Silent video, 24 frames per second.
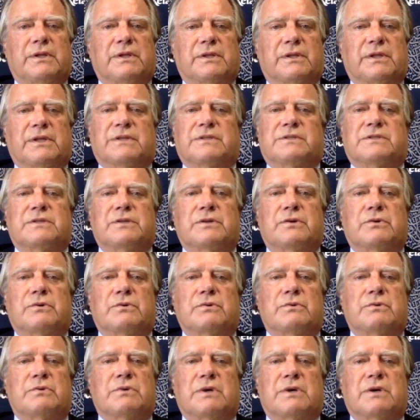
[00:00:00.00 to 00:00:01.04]
There's
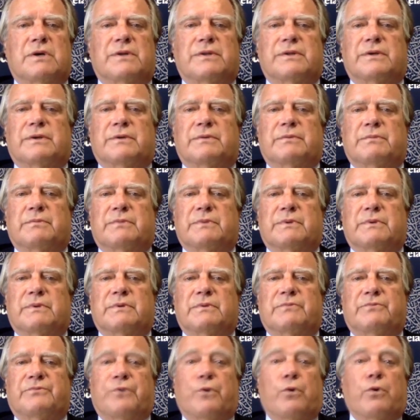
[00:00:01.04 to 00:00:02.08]
no other
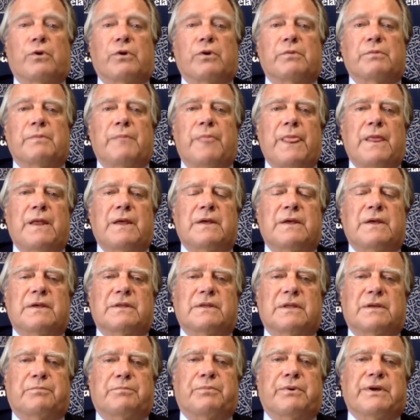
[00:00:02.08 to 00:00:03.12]
forum
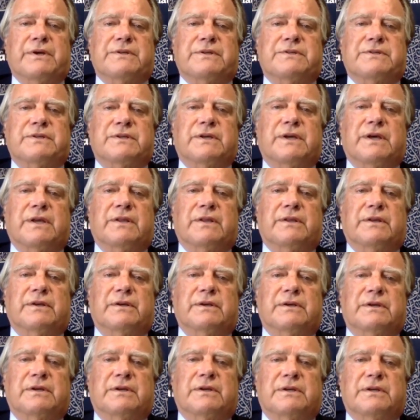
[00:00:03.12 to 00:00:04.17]
that brings together
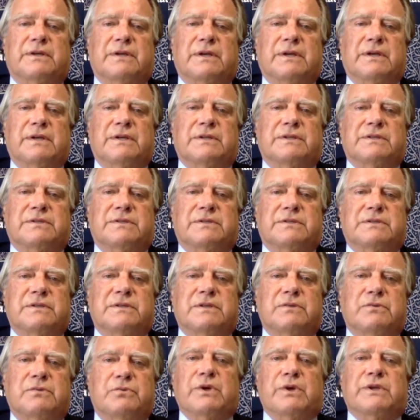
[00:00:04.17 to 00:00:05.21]
as
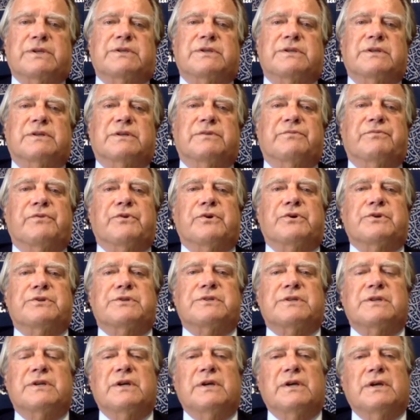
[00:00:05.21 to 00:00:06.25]
rich and
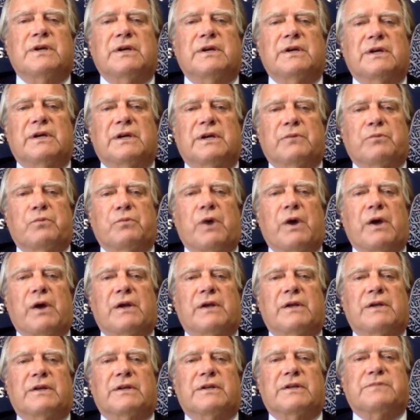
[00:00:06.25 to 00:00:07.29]
diverse and
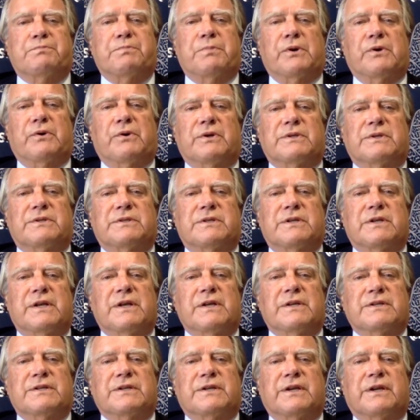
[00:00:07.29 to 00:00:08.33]
widely experienced and
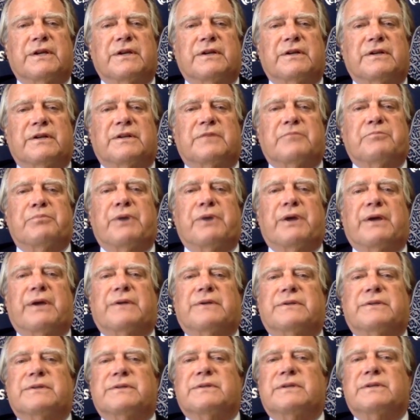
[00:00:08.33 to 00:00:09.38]
educated and
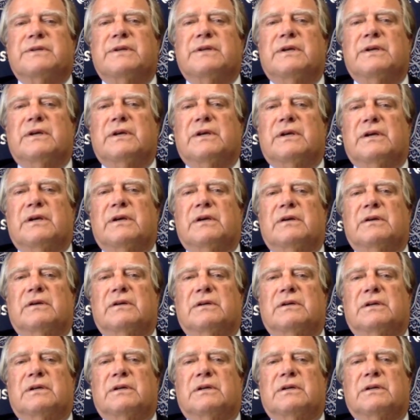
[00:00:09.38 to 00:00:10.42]
practiced a
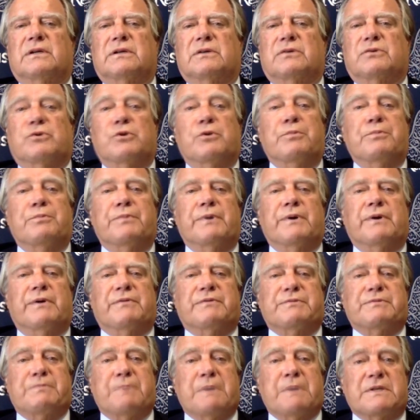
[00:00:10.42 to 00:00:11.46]
group of
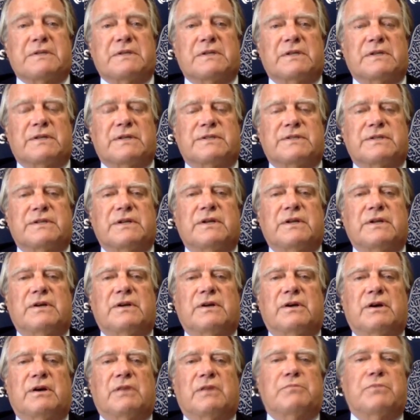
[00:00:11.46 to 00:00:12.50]
specialists
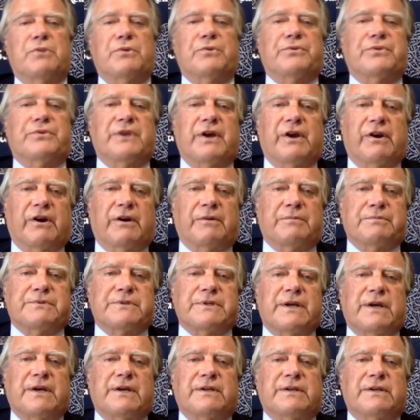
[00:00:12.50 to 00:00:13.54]
on both the Arab
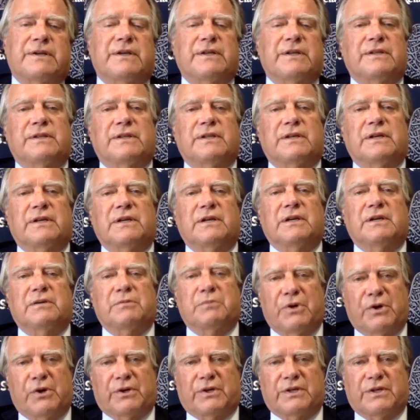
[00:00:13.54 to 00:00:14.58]
side and the
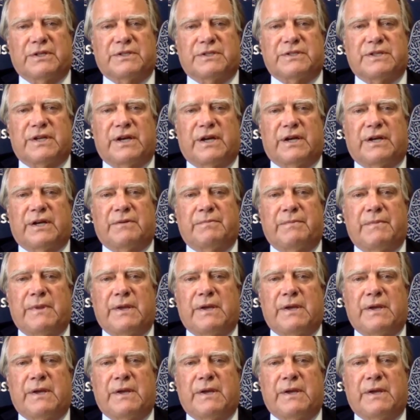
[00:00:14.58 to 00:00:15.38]
American side